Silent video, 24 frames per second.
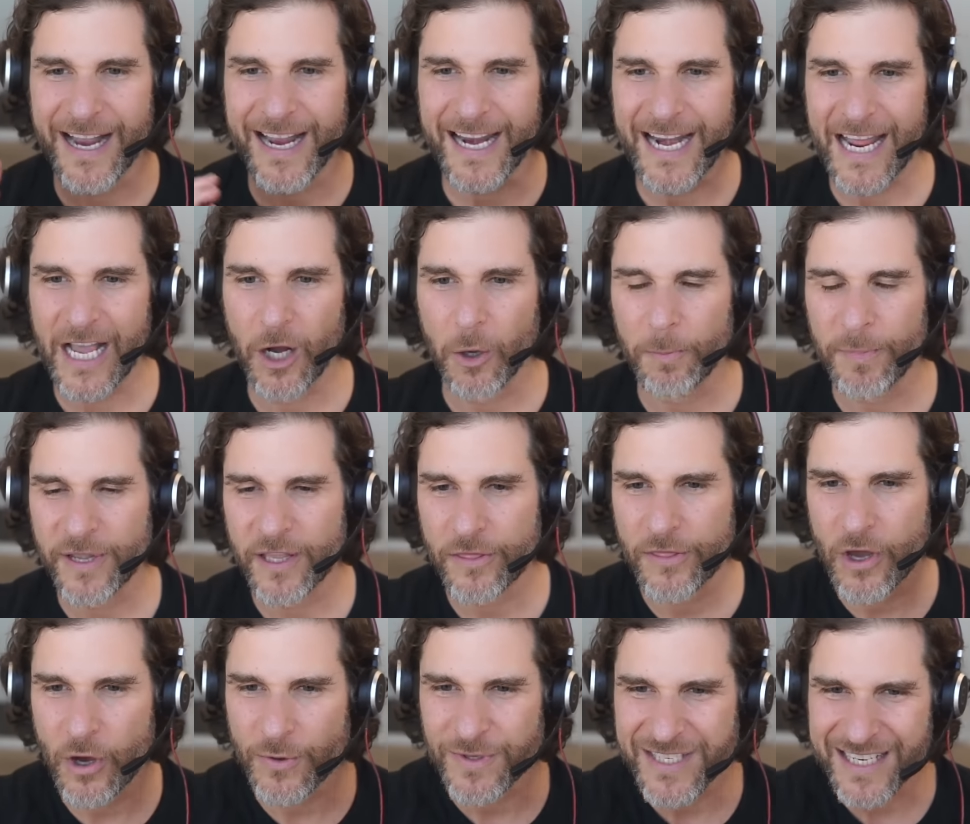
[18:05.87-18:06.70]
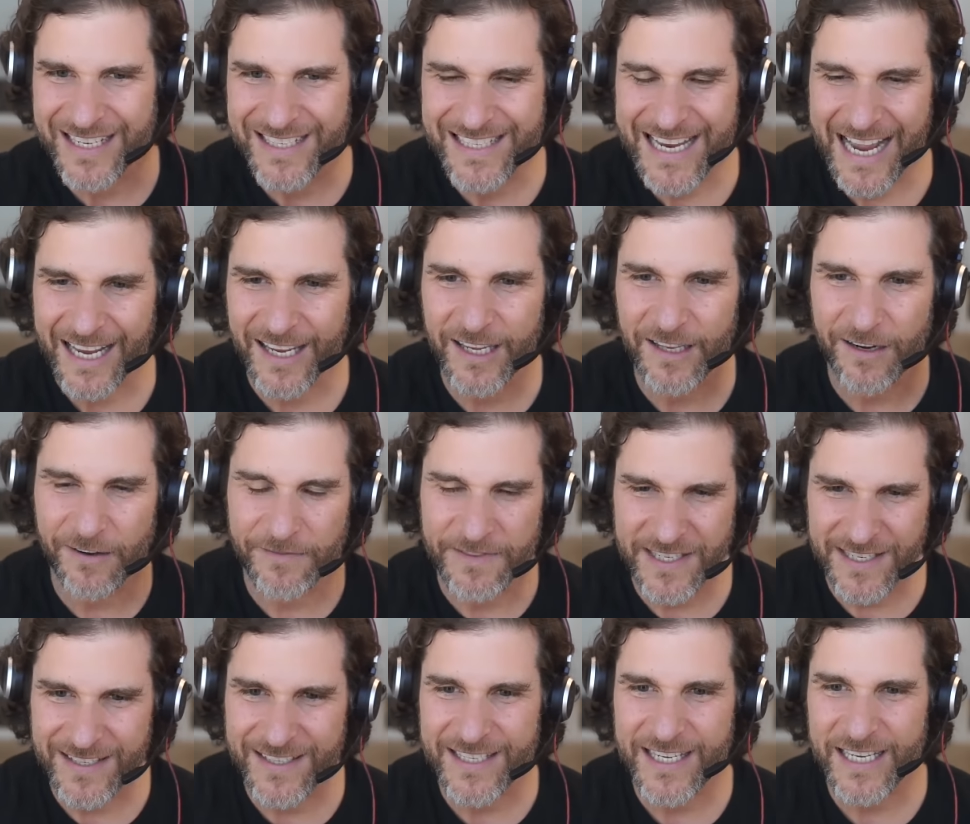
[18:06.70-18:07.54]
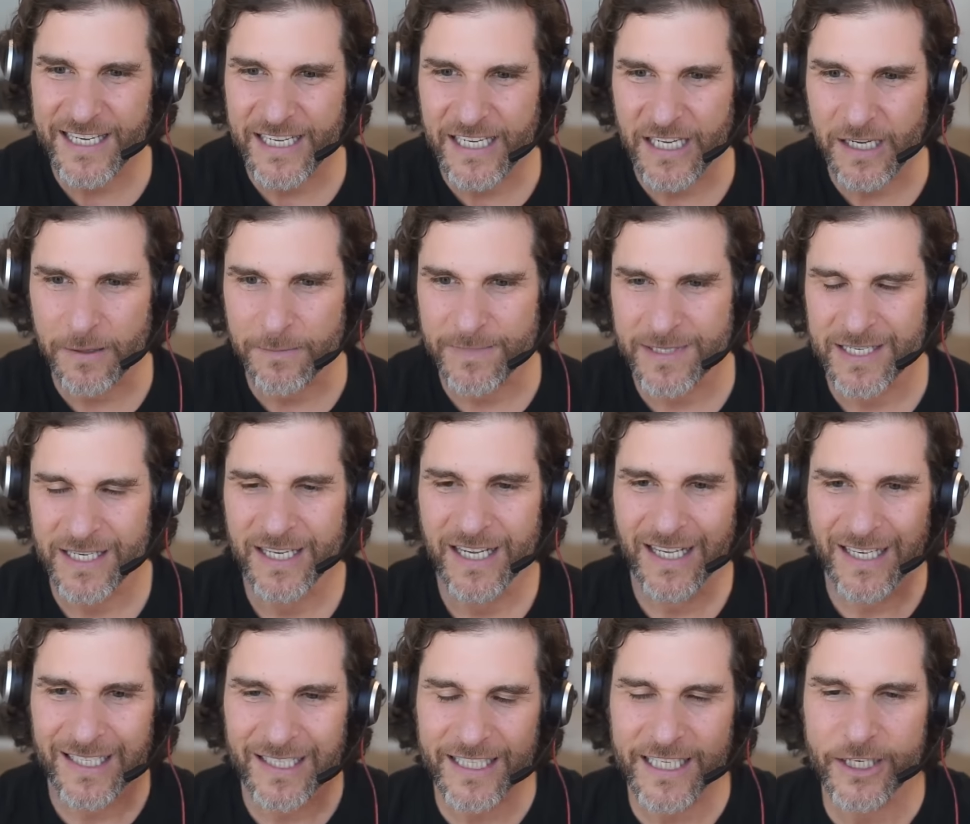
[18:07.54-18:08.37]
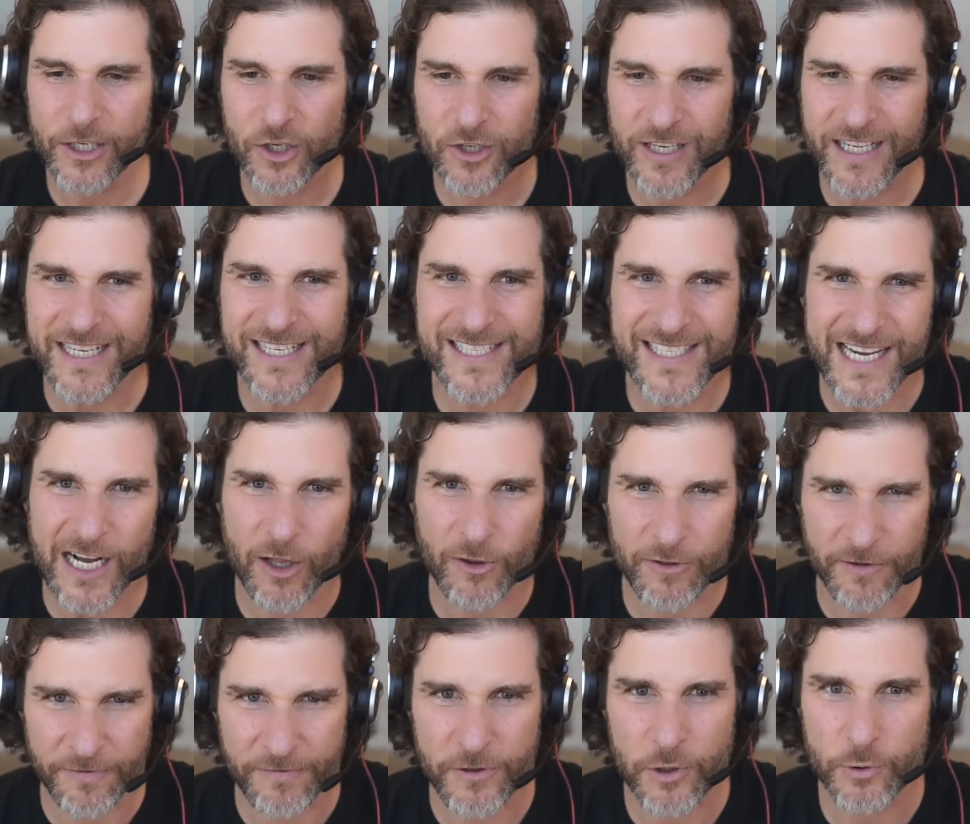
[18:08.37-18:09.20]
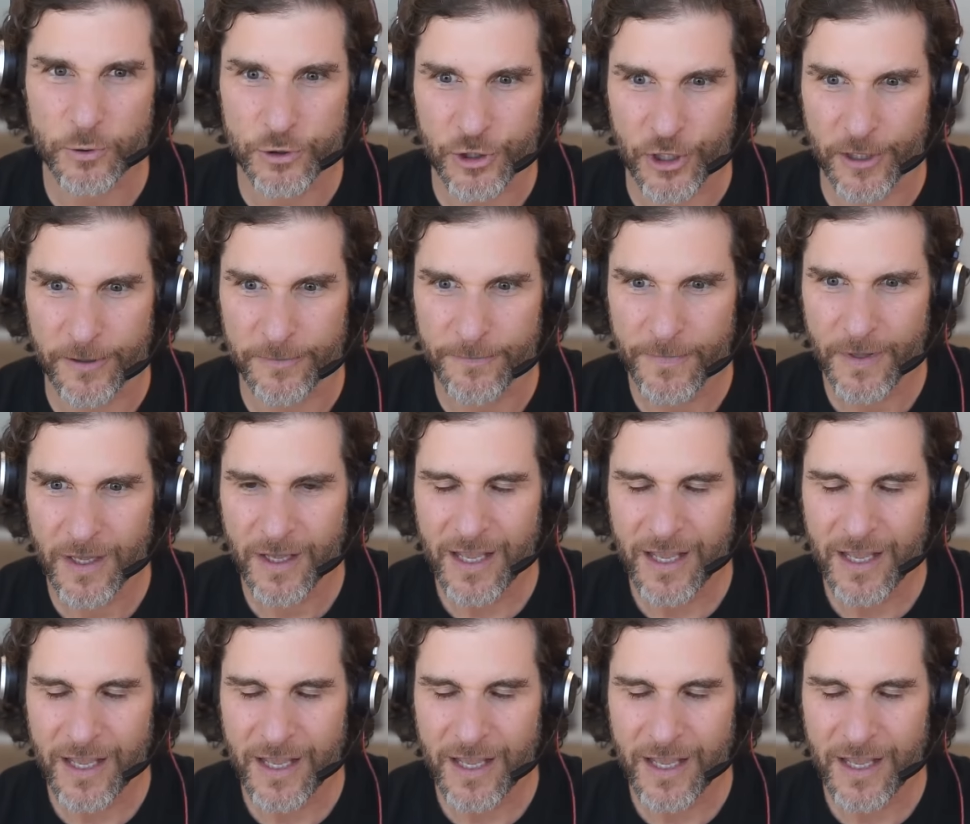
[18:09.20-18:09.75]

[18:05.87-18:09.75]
and helping those executives and teams literally sell the future